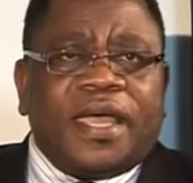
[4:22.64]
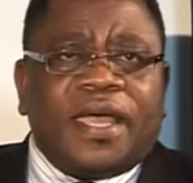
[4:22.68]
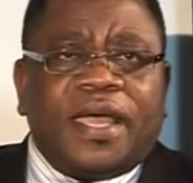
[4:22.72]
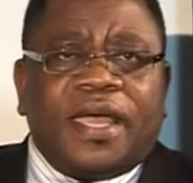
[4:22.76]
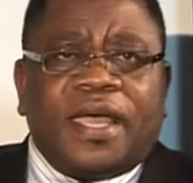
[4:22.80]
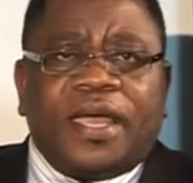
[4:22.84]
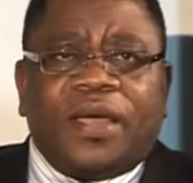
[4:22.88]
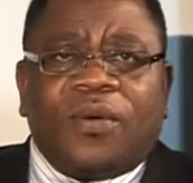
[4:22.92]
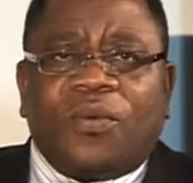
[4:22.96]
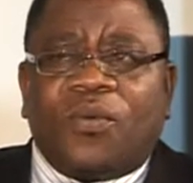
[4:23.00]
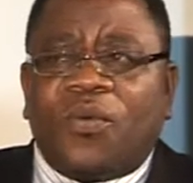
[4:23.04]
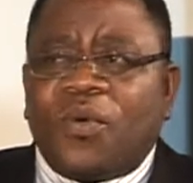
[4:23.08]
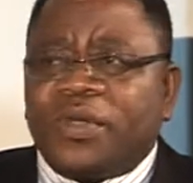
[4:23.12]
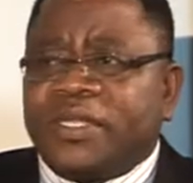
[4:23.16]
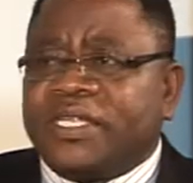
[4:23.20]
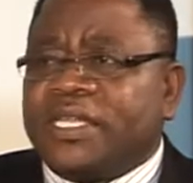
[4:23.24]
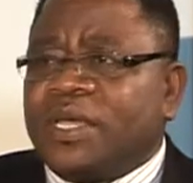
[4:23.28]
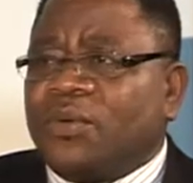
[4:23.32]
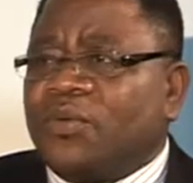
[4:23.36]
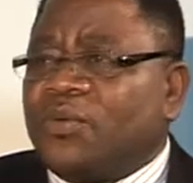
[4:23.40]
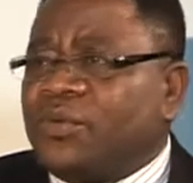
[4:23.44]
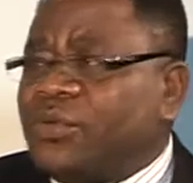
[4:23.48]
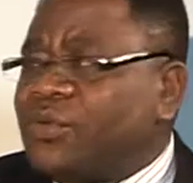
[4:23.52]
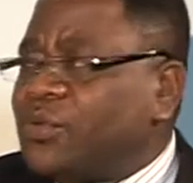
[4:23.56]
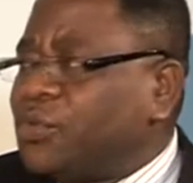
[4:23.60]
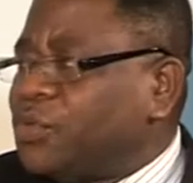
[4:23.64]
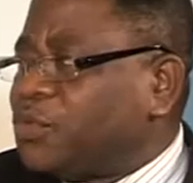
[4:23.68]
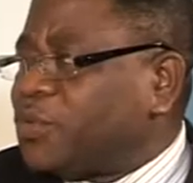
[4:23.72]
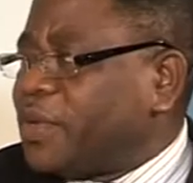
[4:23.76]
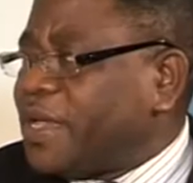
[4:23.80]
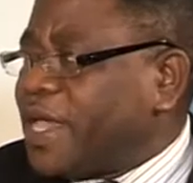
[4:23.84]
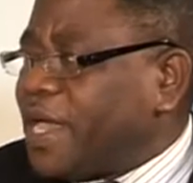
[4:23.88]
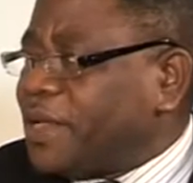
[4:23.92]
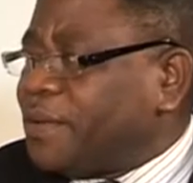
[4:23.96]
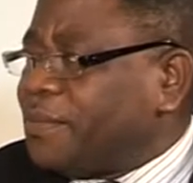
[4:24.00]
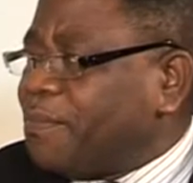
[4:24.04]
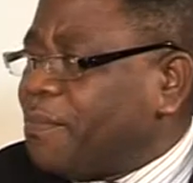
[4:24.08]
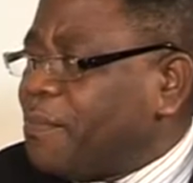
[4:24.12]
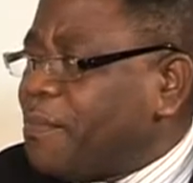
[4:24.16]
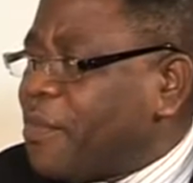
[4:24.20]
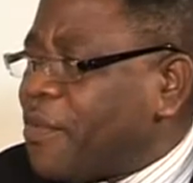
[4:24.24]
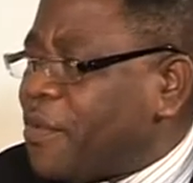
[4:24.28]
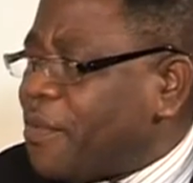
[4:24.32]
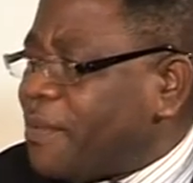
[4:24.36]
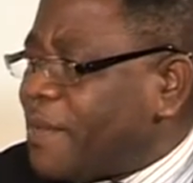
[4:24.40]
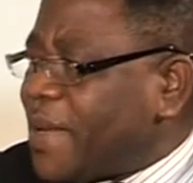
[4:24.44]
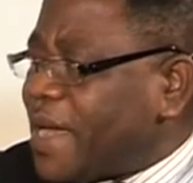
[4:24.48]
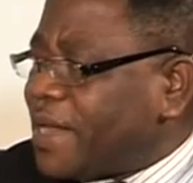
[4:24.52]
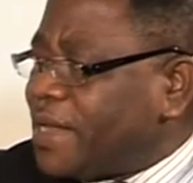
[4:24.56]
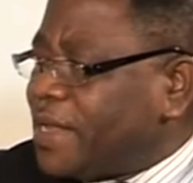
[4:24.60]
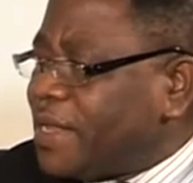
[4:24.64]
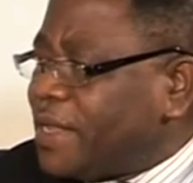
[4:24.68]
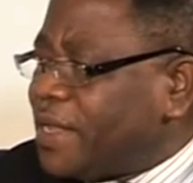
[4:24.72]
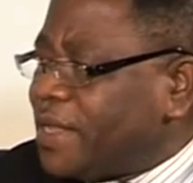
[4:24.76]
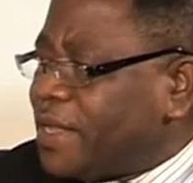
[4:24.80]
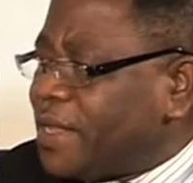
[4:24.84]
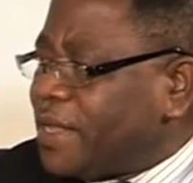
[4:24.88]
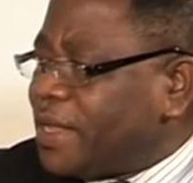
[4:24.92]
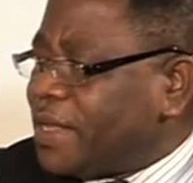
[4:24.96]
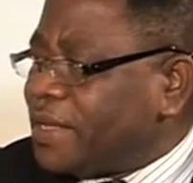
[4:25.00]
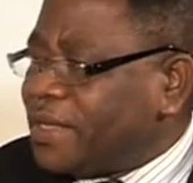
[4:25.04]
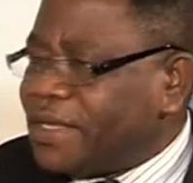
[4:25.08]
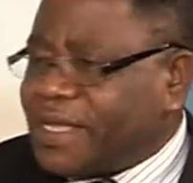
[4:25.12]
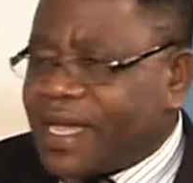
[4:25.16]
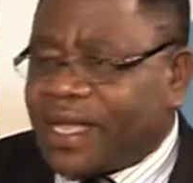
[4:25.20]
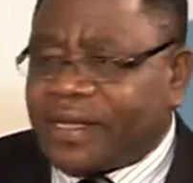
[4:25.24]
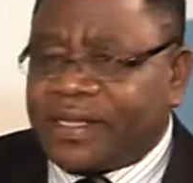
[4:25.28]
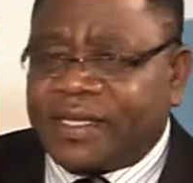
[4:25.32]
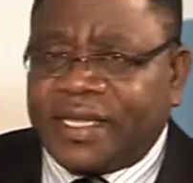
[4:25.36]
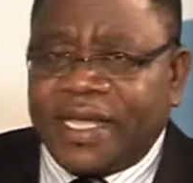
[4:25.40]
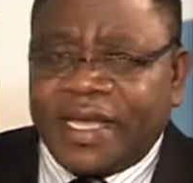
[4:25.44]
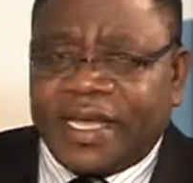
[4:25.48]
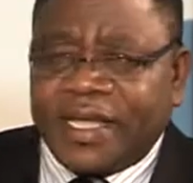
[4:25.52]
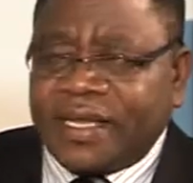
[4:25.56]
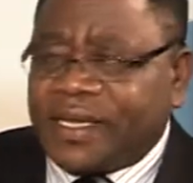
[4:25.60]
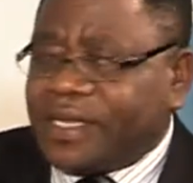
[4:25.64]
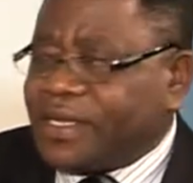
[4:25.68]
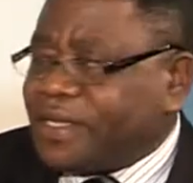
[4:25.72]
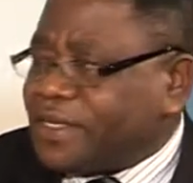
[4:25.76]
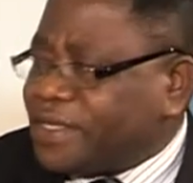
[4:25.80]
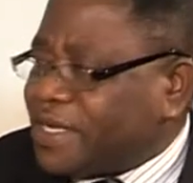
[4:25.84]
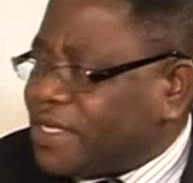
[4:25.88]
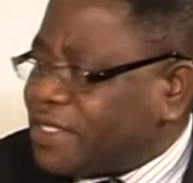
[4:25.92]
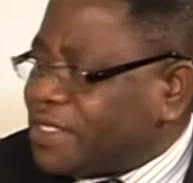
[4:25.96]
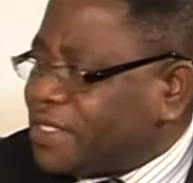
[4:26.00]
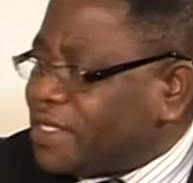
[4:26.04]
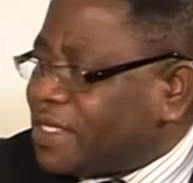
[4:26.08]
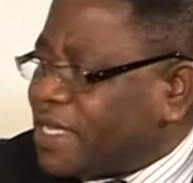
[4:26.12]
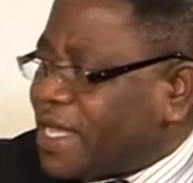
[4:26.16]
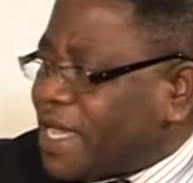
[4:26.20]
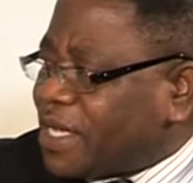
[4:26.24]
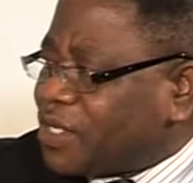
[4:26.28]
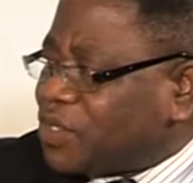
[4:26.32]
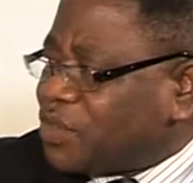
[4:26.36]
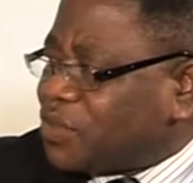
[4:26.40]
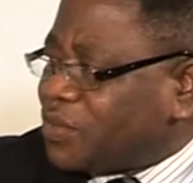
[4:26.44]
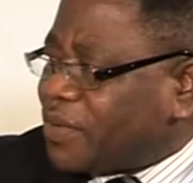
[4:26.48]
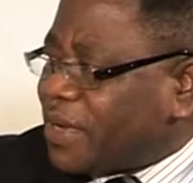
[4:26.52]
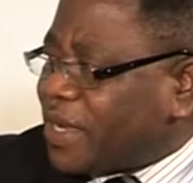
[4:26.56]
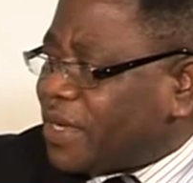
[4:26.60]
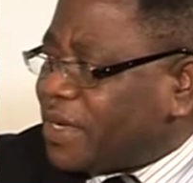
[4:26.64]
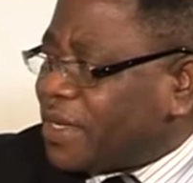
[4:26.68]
what they would do to get more money than taking interest in their children.